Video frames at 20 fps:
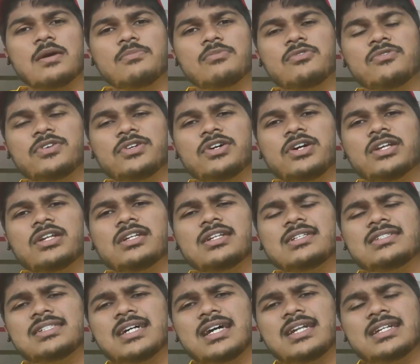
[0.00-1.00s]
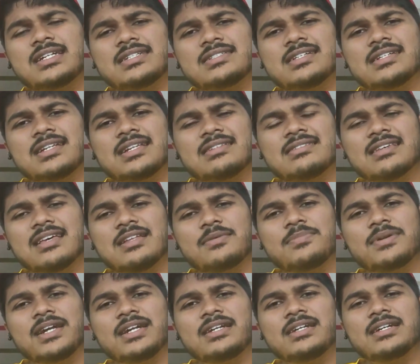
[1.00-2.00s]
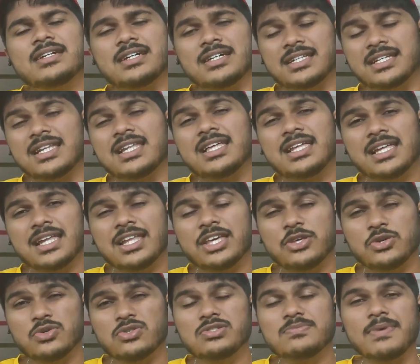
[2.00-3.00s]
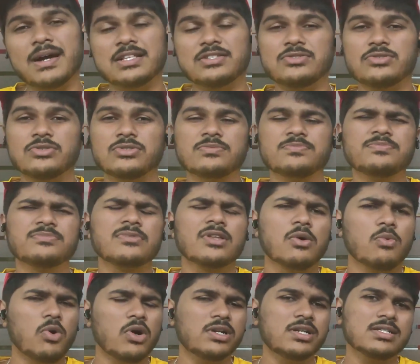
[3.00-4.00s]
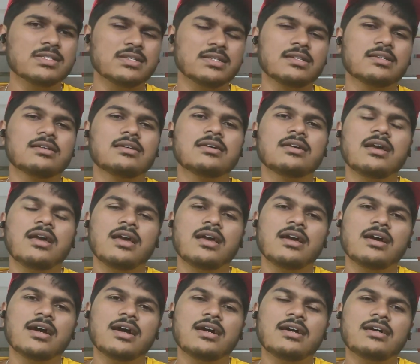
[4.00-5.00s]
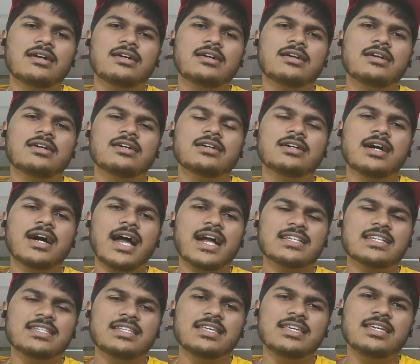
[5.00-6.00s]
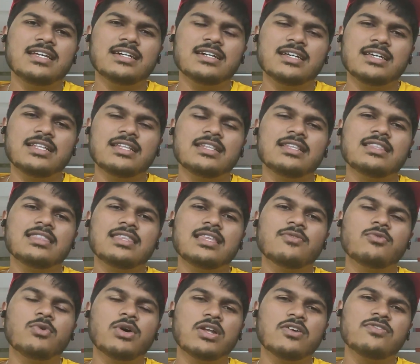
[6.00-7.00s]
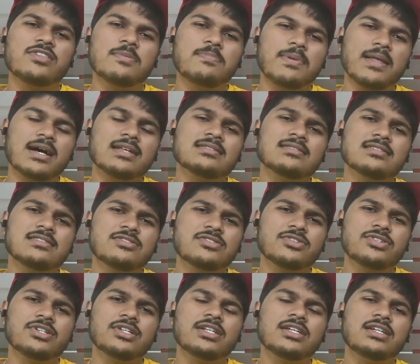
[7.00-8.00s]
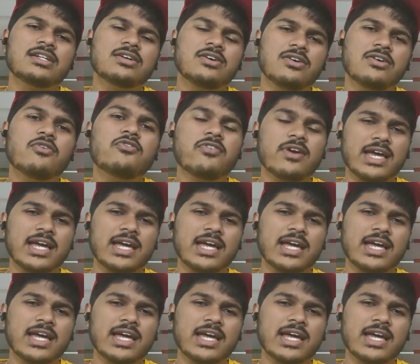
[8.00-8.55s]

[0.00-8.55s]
Moving on, Nissan recently celebrated a really huge milestone. What is it? Actually, in one of their plants in Sunderland of